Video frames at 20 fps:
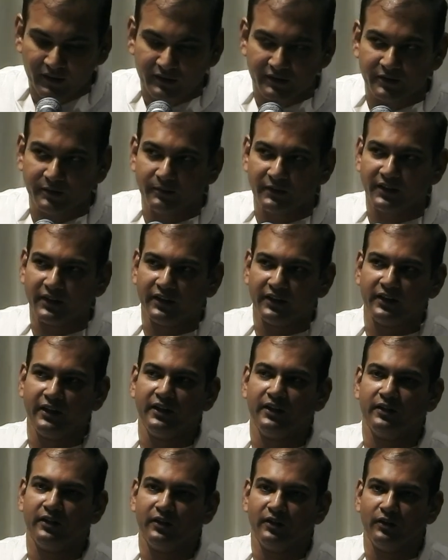
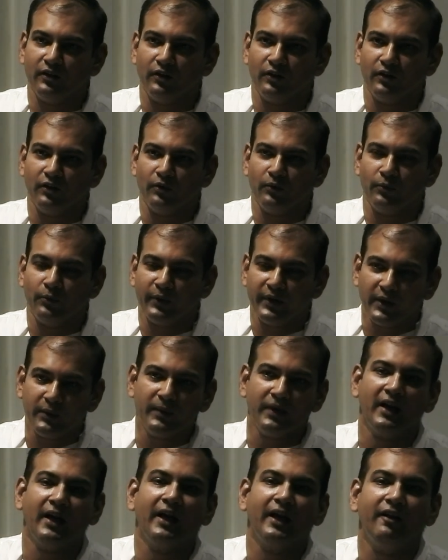Similarly, we
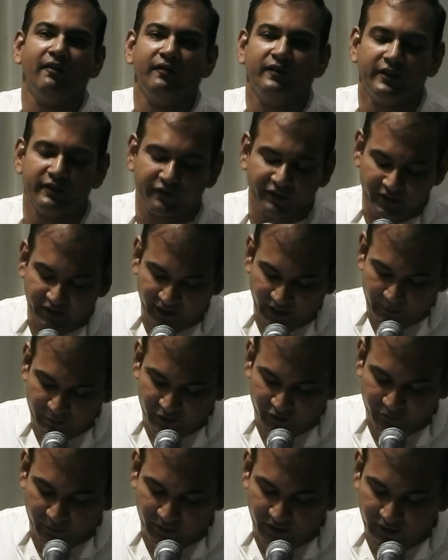will have different
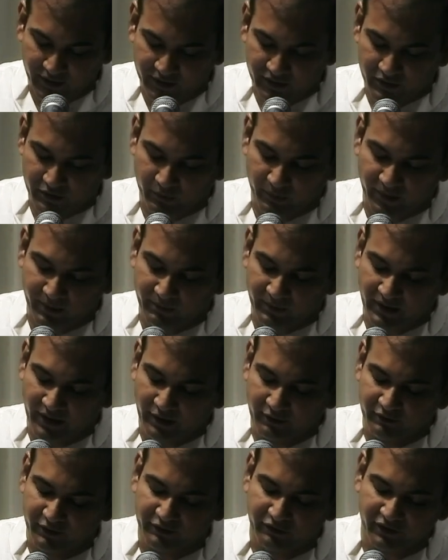types of burdens, we will
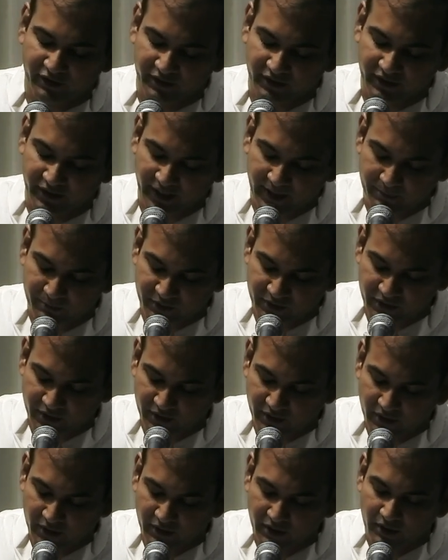have different
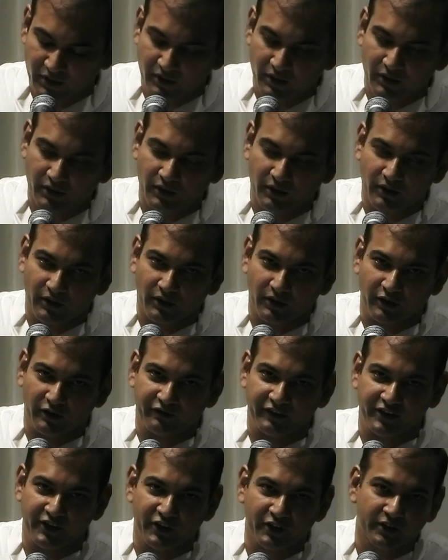types
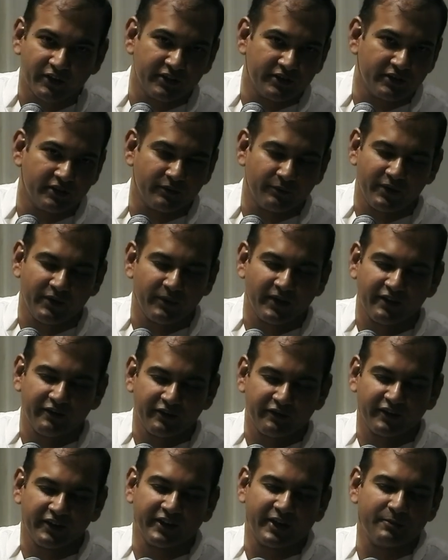of endurance, we will have
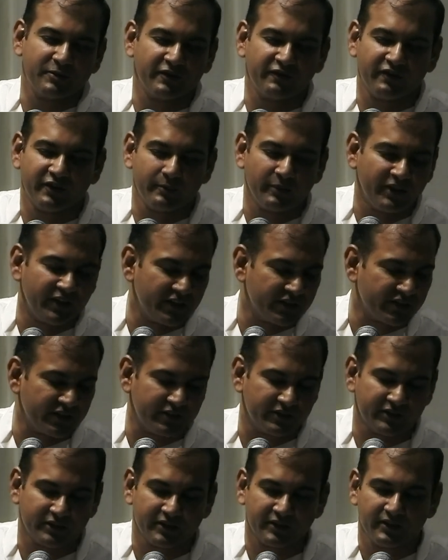different types of
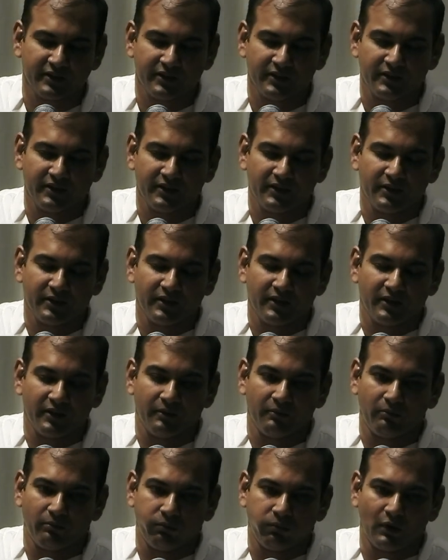tribulations.
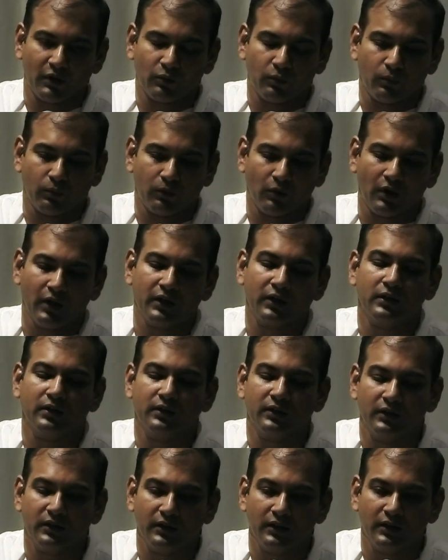But
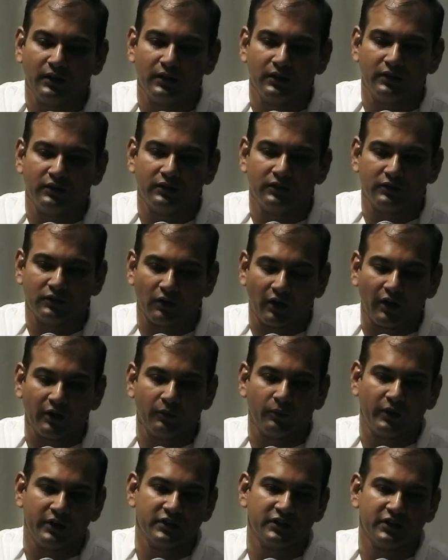what
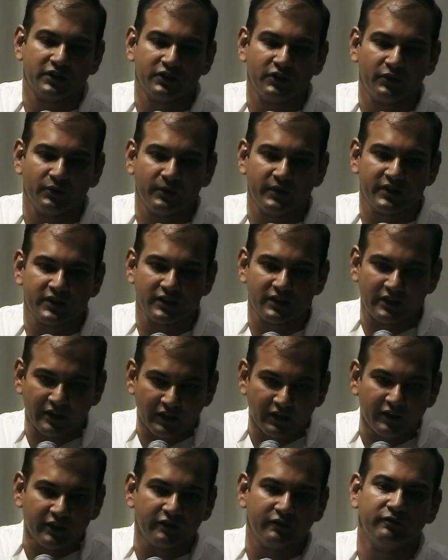God wants us to do is
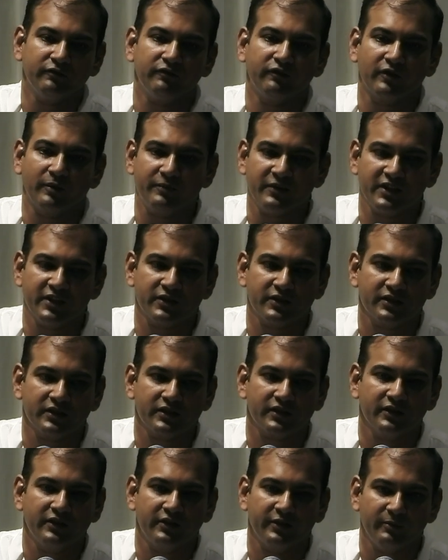learn from
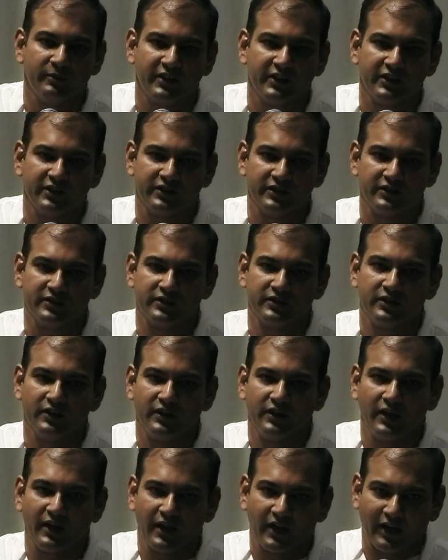these tribulations,
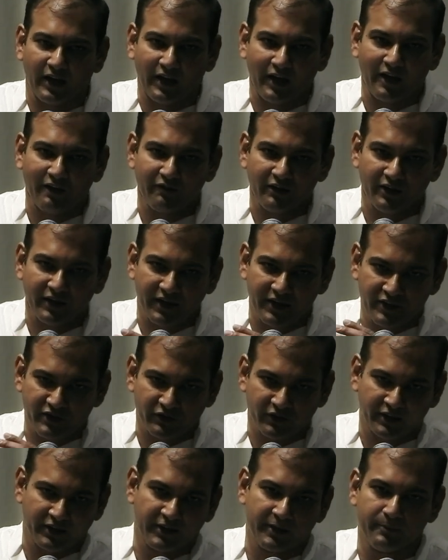have our eyes
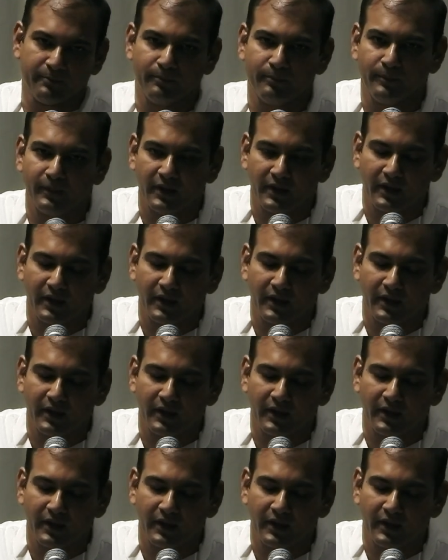on Him,